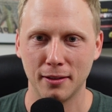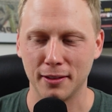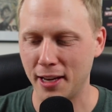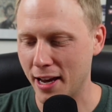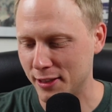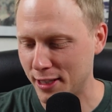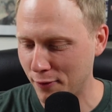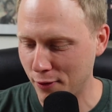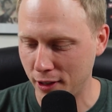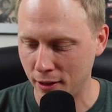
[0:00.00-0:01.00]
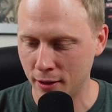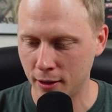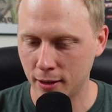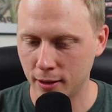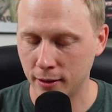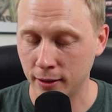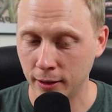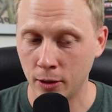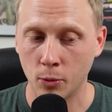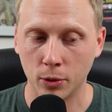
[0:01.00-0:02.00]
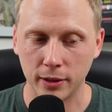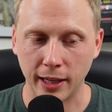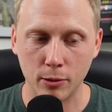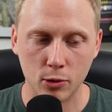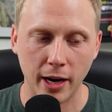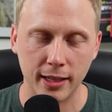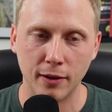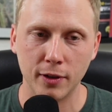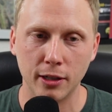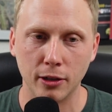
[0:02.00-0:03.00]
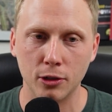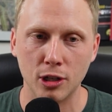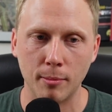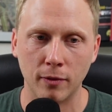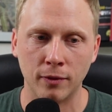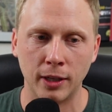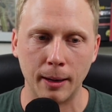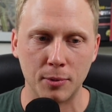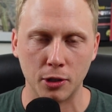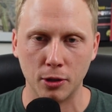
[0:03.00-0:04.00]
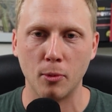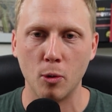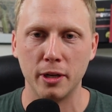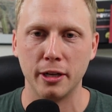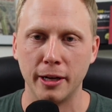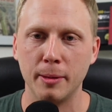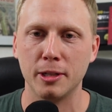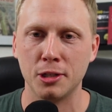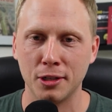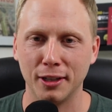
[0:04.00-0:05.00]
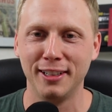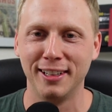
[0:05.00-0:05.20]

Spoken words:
Yeah, definitely. Well, Dan was right. He definitely did a good job of capturing the moment in an image.